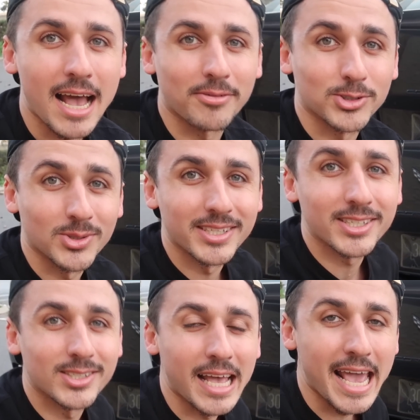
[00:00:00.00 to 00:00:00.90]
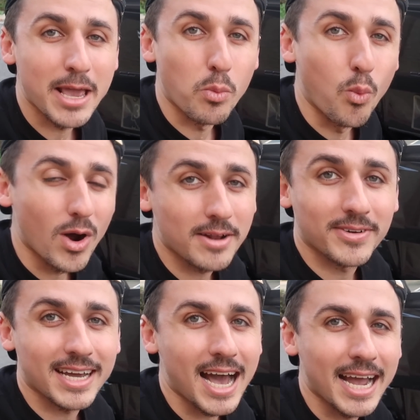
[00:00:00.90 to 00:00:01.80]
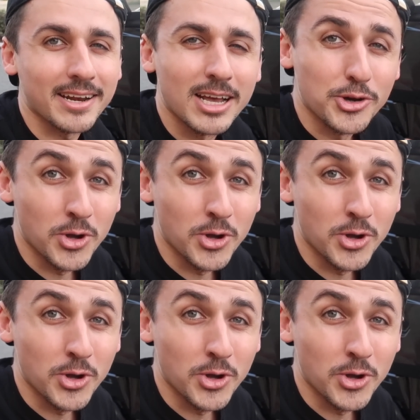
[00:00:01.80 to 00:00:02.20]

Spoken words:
ever. So this is a one of a kind.